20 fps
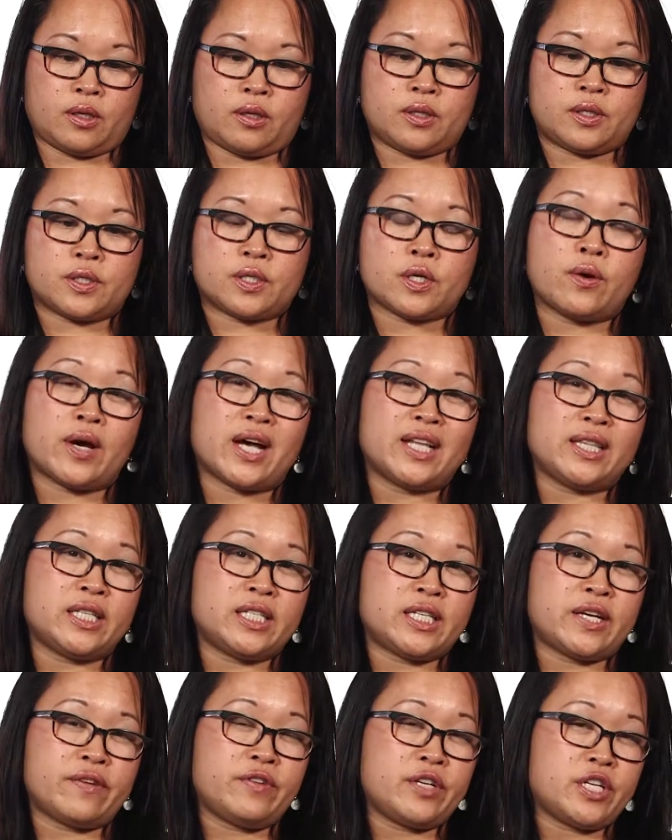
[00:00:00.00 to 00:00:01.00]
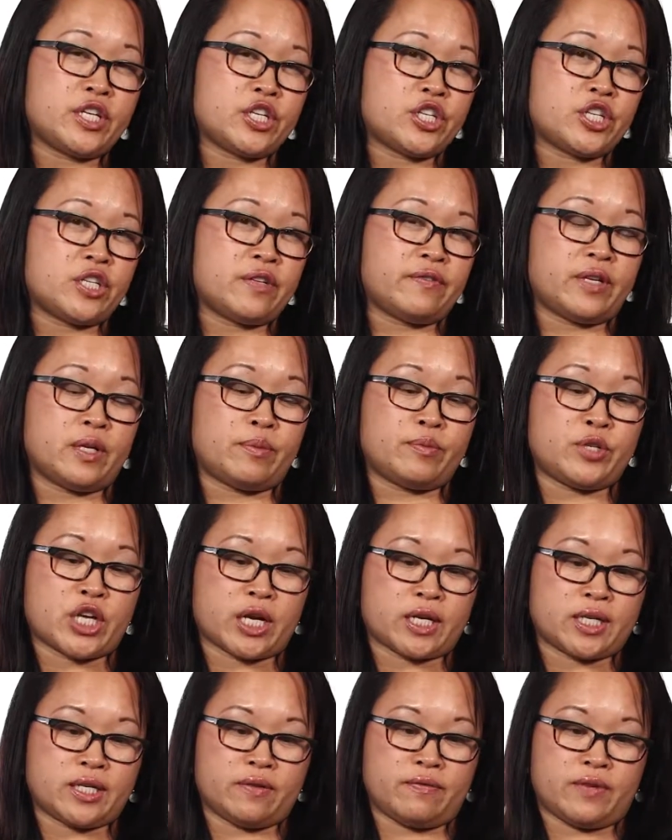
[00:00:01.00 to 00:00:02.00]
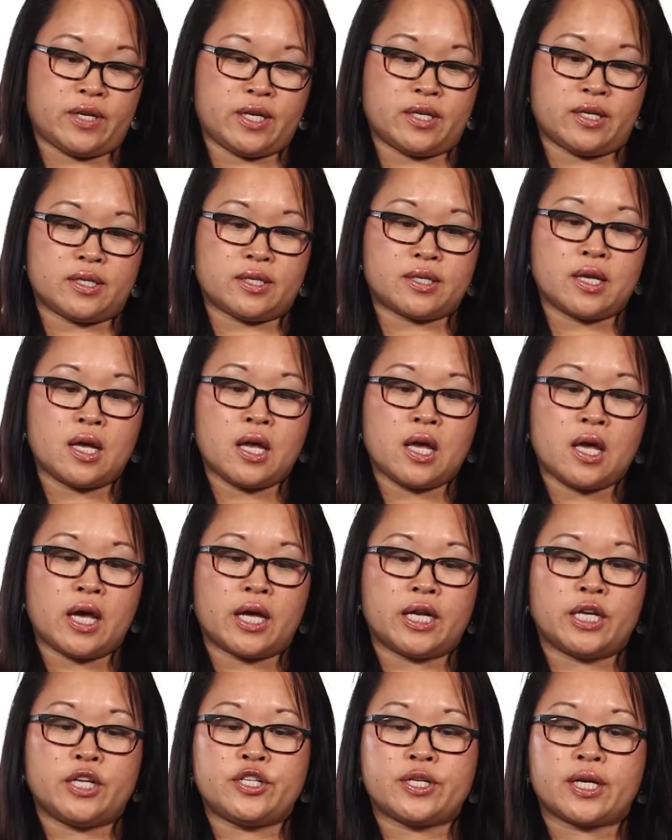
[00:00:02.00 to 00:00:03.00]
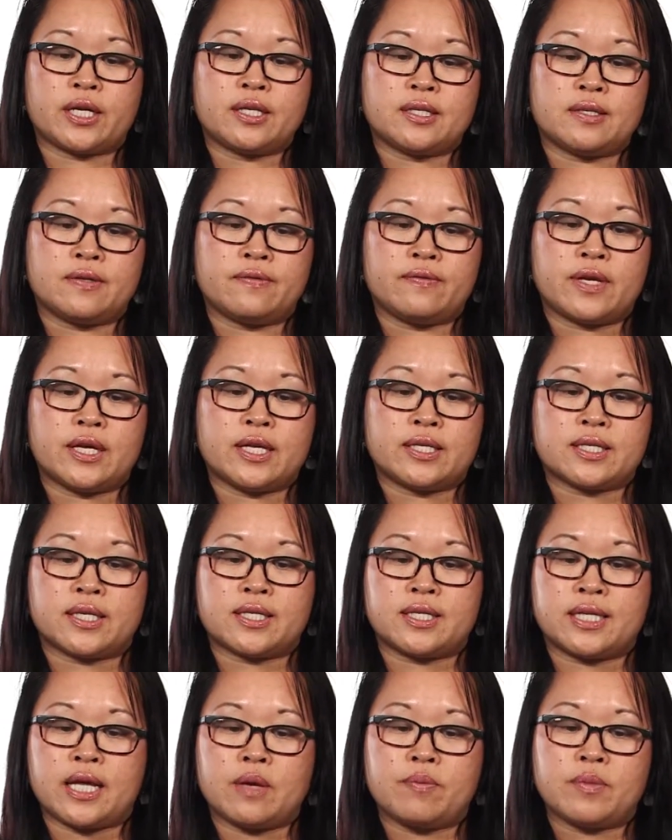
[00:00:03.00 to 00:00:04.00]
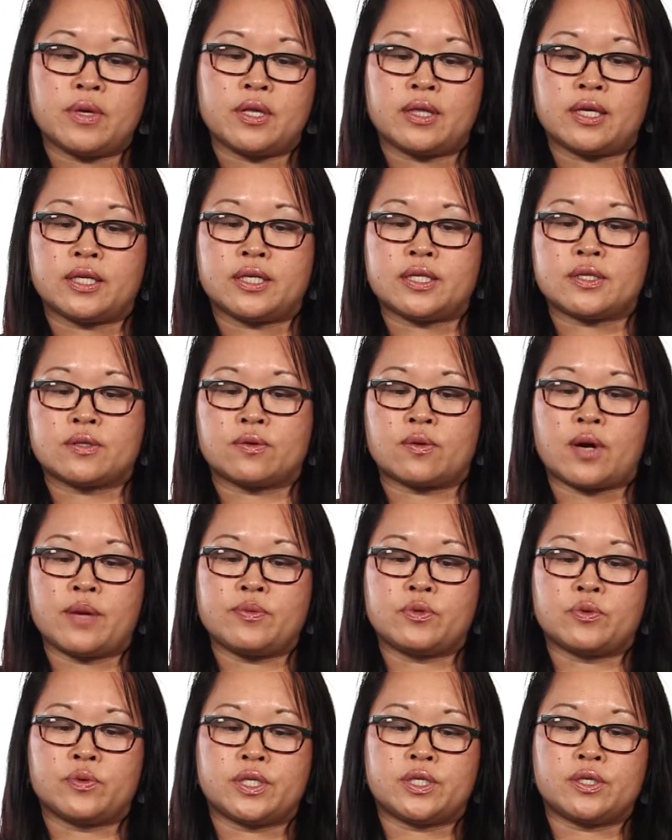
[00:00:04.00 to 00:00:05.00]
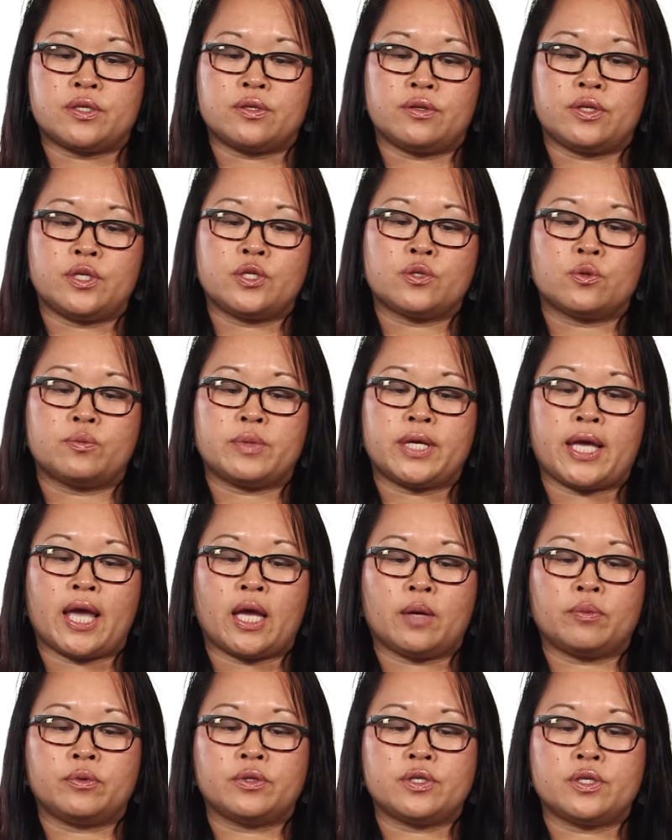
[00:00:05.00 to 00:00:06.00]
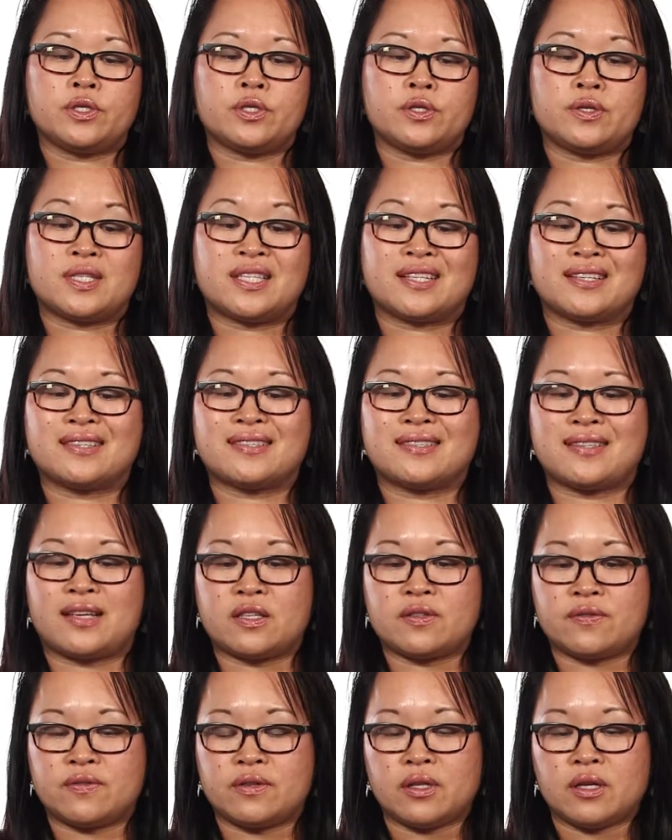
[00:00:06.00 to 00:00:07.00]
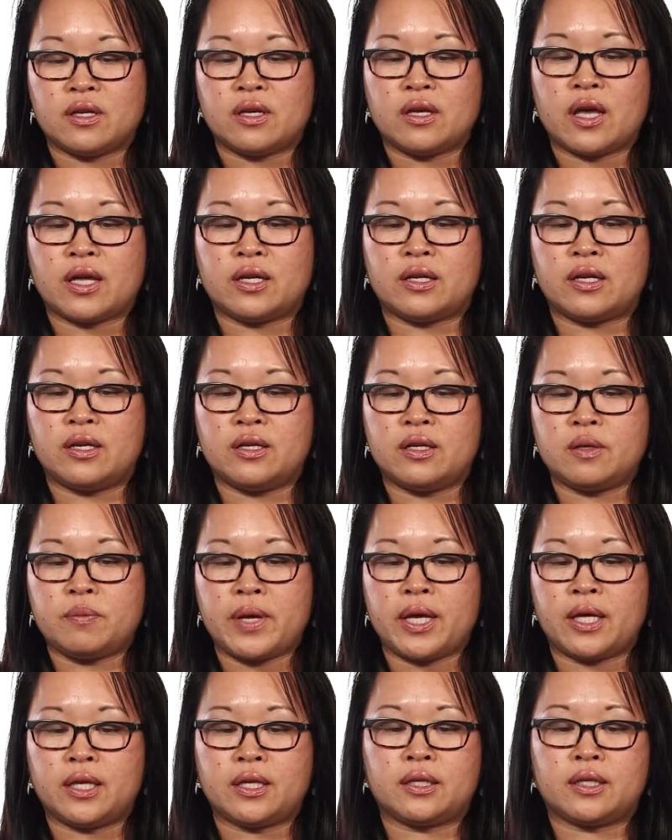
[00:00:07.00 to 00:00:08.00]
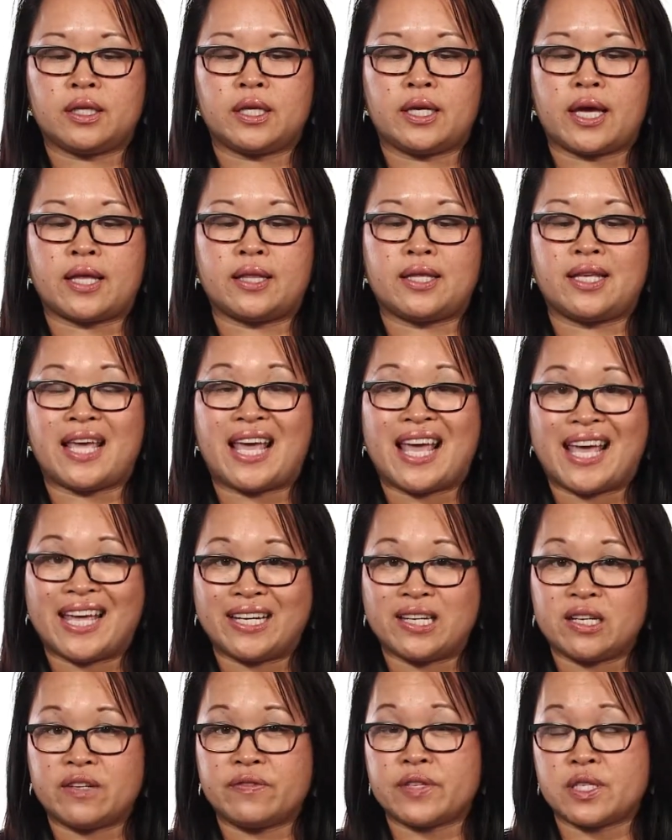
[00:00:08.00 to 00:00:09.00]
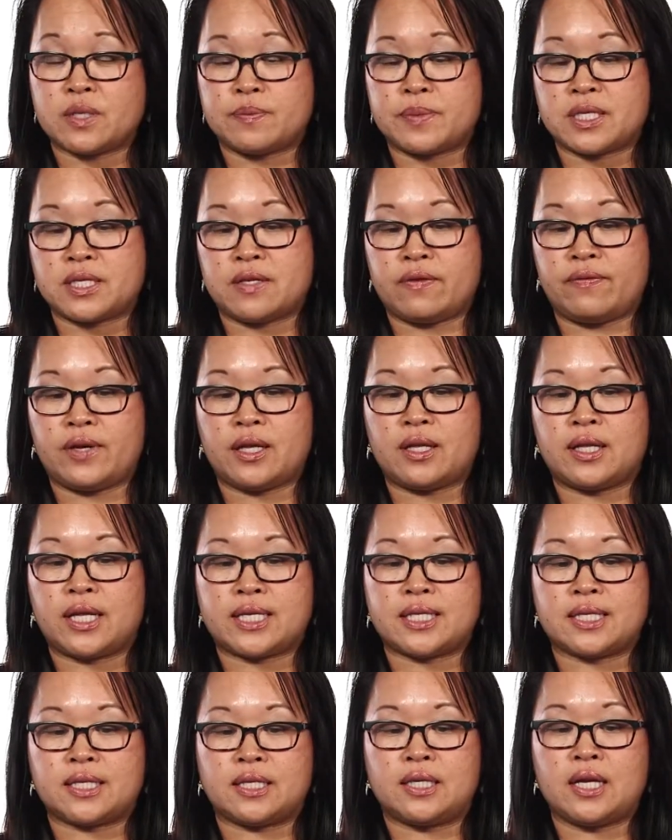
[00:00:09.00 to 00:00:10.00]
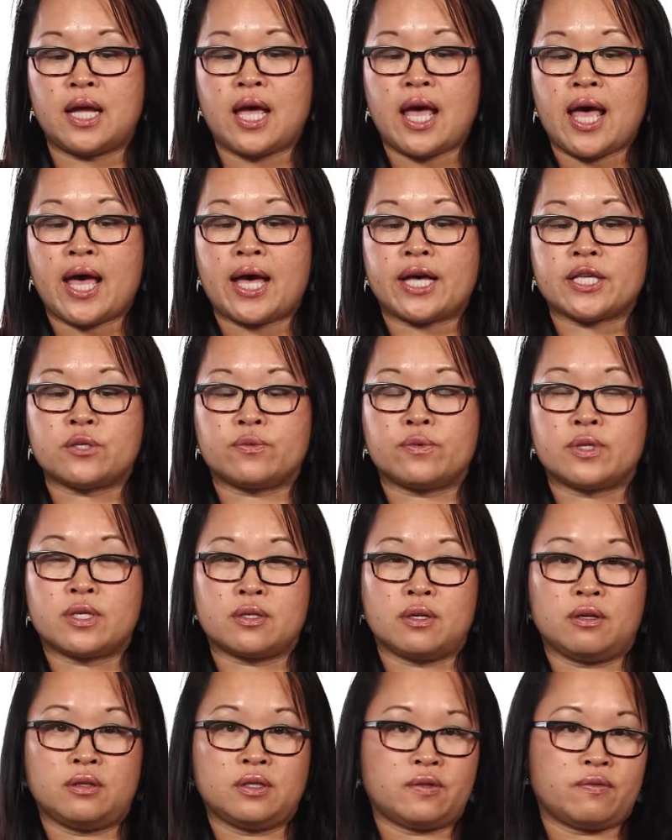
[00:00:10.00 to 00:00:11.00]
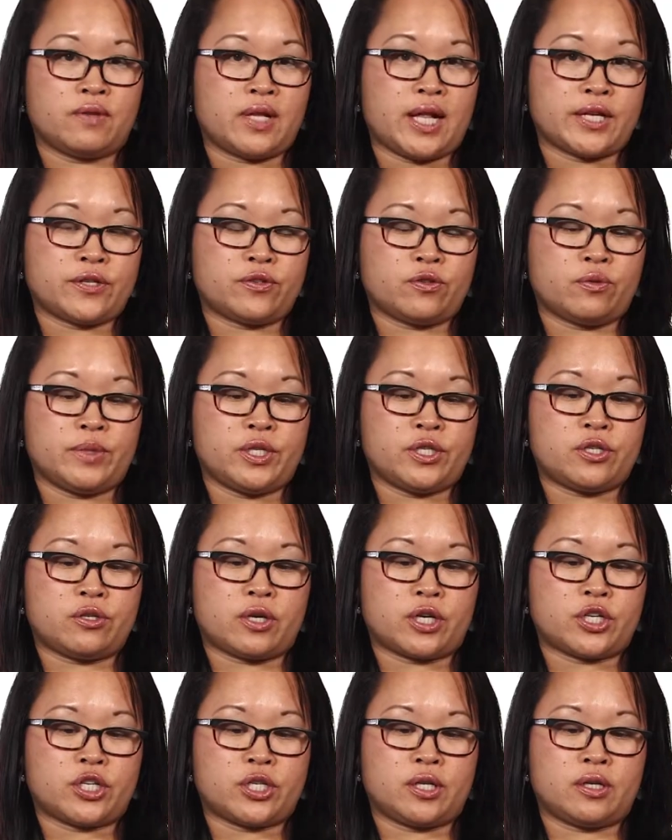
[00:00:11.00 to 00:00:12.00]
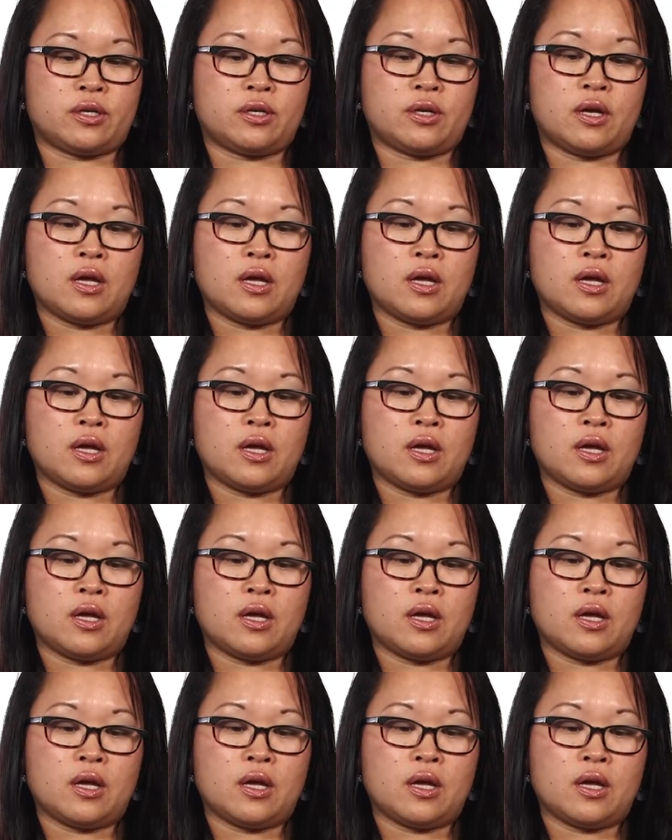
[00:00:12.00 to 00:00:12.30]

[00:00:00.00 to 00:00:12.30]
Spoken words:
So the definition of an objective is a statement that describes what students will be able to do successfully and independently at the end of a specific lesson as a result of classroom instruction.